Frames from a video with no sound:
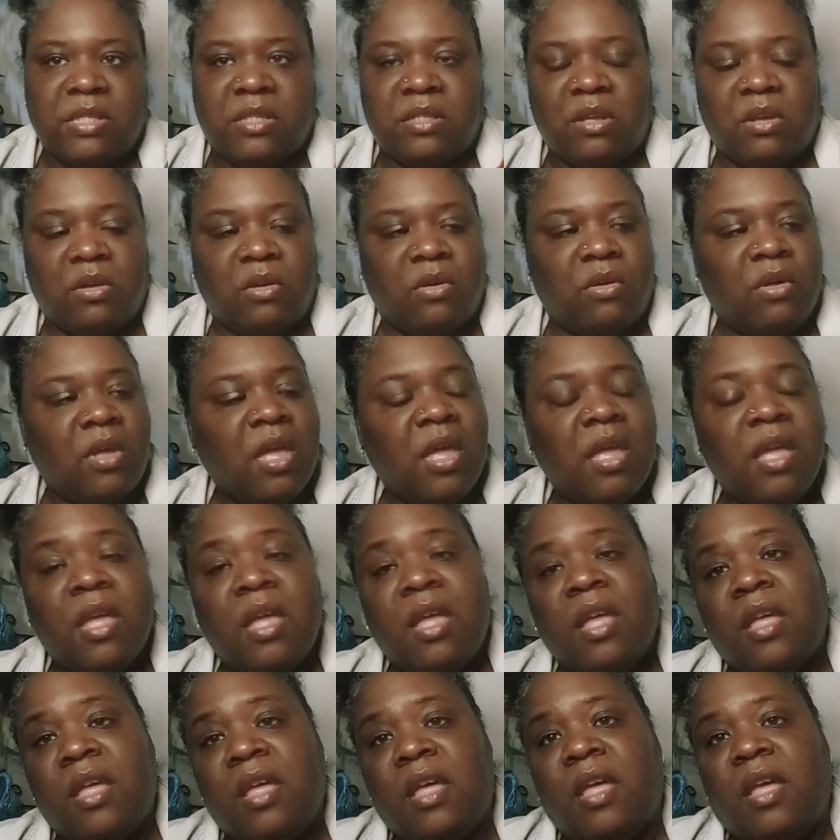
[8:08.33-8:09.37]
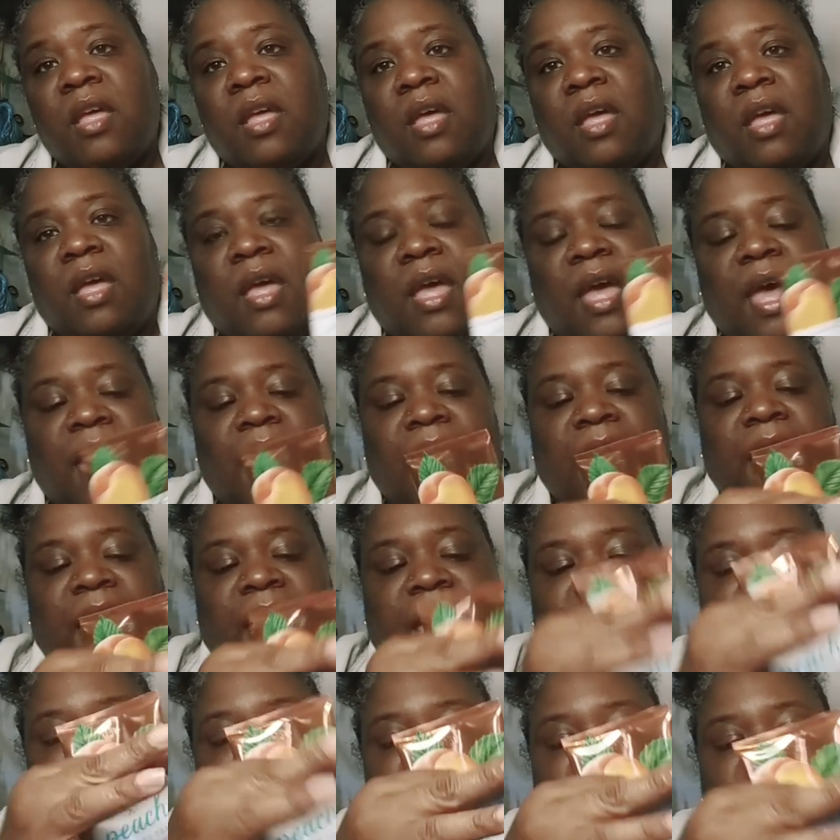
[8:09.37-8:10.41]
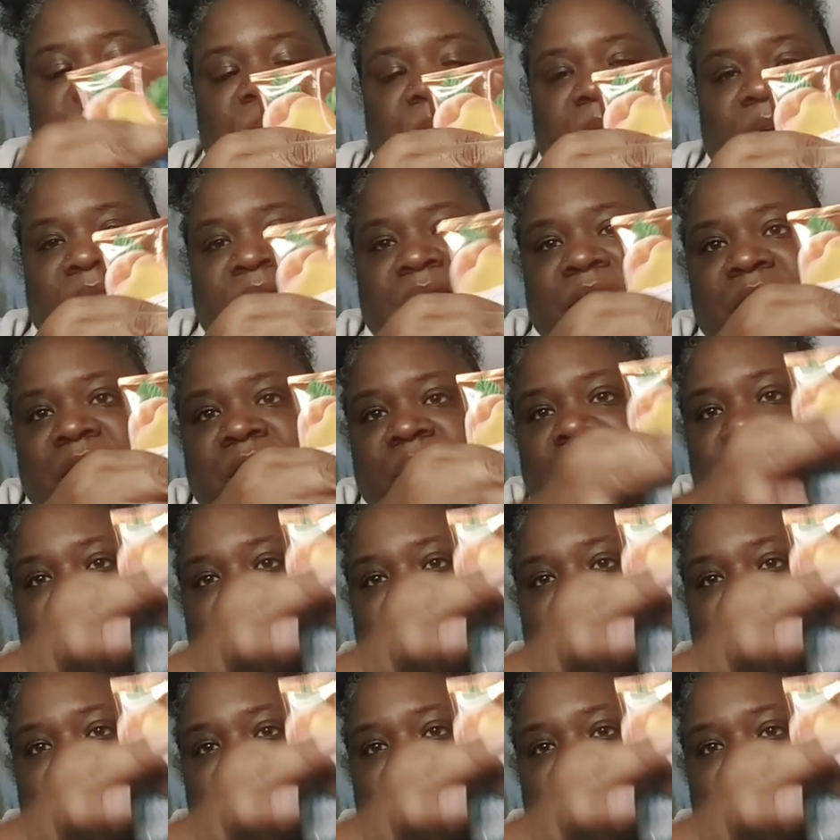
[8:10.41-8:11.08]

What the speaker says: So I had about this